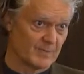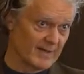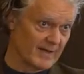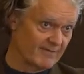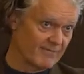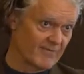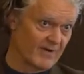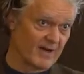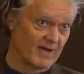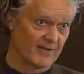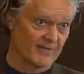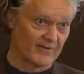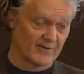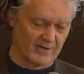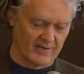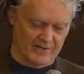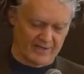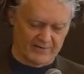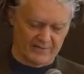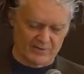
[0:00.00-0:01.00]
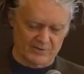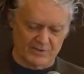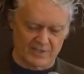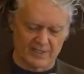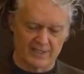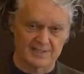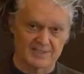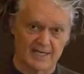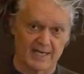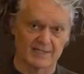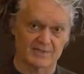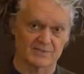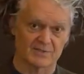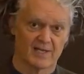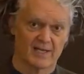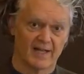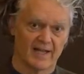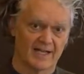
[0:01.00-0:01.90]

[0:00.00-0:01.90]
my father, and others can attest.